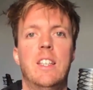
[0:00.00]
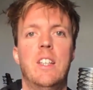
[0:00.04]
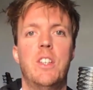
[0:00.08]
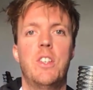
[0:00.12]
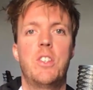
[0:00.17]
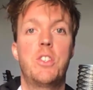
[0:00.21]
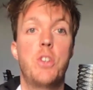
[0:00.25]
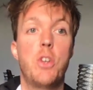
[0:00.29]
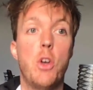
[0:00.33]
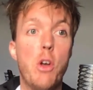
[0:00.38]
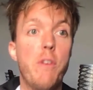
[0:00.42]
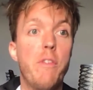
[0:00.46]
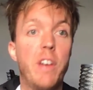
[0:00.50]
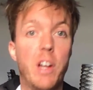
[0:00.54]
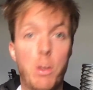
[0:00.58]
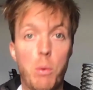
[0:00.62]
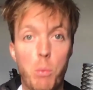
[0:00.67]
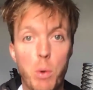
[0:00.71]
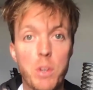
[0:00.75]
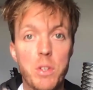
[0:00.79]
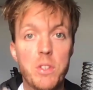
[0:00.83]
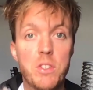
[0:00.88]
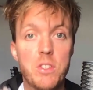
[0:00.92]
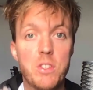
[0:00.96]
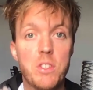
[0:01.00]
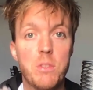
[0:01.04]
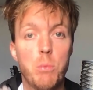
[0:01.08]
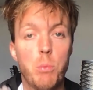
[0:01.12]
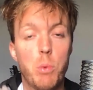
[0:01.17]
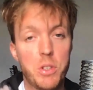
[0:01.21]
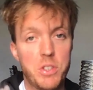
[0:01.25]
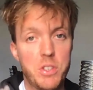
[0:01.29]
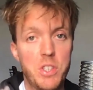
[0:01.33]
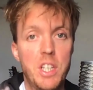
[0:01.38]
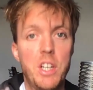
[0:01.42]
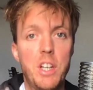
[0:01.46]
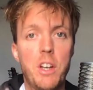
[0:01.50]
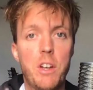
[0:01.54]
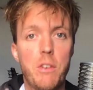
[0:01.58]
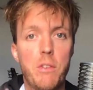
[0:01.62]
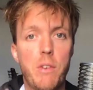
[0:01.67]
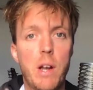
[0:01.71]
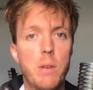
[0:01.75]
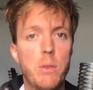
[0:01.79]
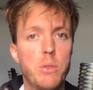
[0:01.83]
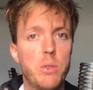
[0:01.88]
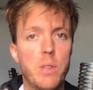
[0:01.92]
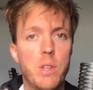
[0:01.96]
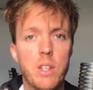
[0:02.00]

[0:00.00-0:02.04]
serving what's needed around you.